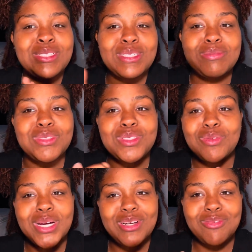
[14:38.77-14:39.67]
I'm just
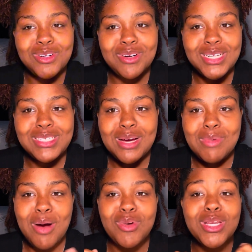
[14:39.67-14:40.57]
waiting for the right time.
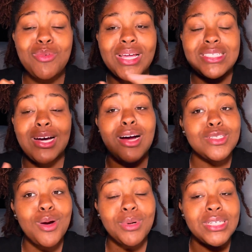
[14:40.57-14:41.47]
I'm really waiting till
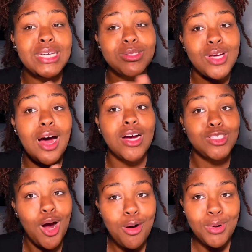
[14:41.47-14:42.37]
October because that's
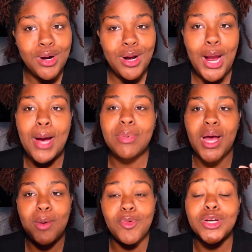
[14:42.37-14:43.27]
October. I'm
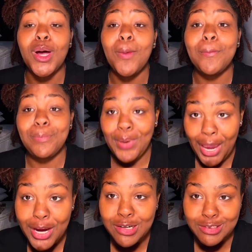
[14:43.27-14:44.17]
coming with the
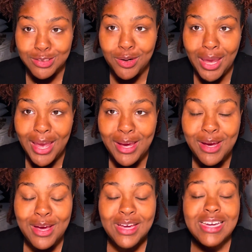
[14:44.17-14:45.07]
bangers, okay?
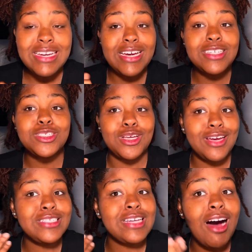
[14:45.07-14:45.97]
It's,
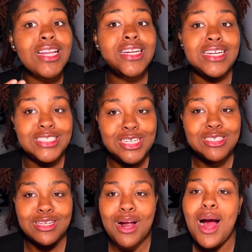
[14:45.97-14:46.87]
it's holiday
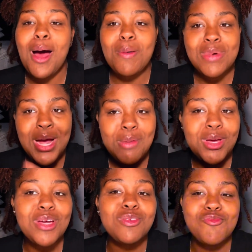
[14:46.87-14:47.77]
season. I'm
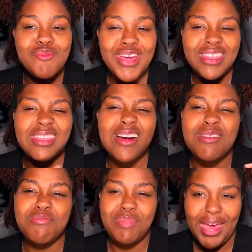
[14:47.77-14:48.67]
coming with the
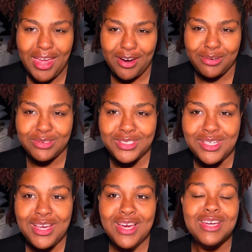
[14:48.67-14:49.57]
bangers.
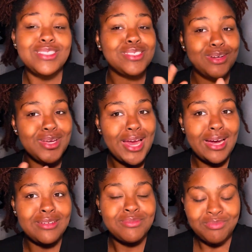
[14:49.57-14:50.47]
So
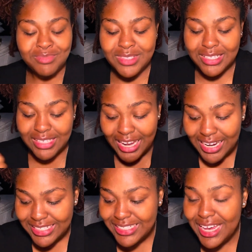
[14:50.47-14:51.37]
yeah, like
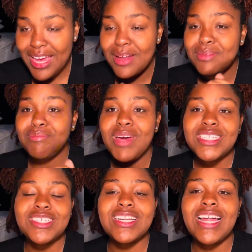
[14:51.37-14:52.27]
I said, make
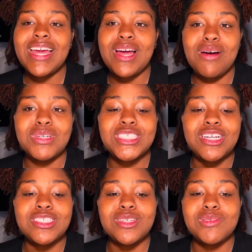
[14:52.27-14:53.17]
sure to like, comment, share,
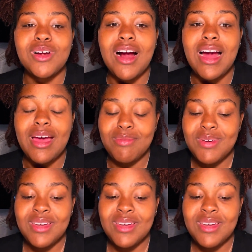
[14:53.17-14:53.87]
subscribe